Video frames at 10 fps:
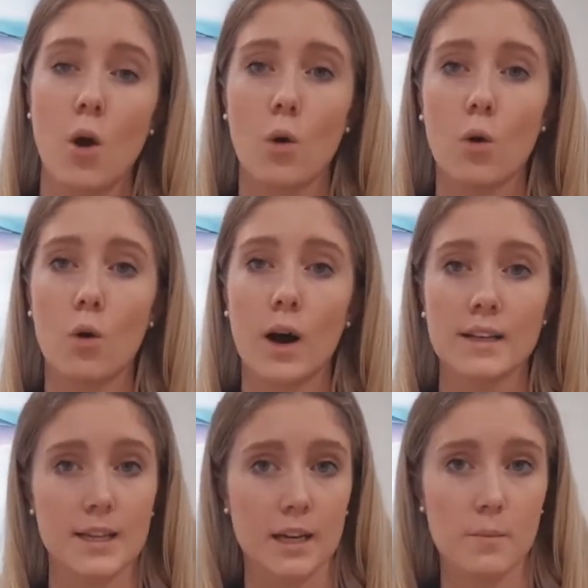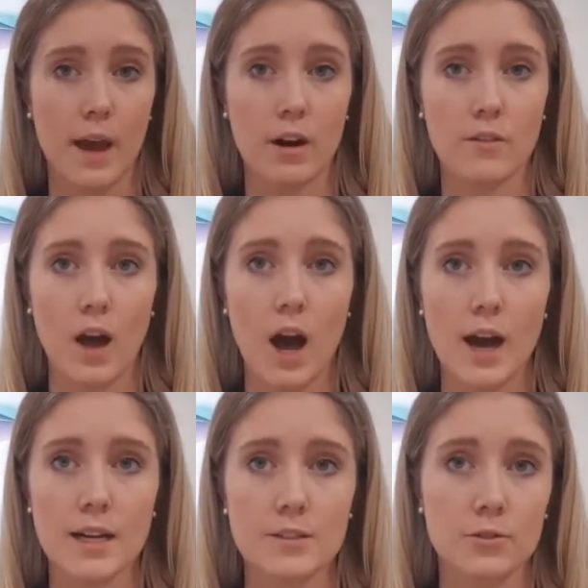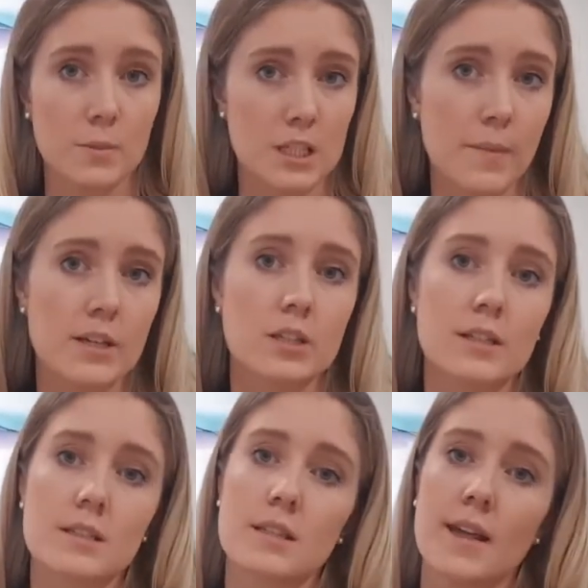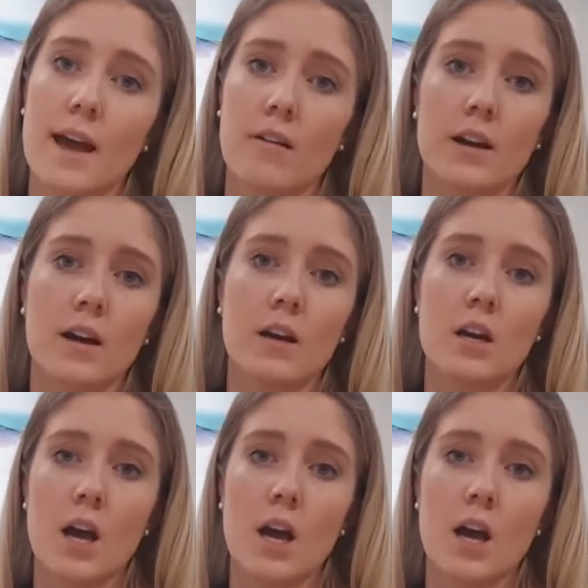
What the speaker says: or a second pair of eyes from a specialist in the area.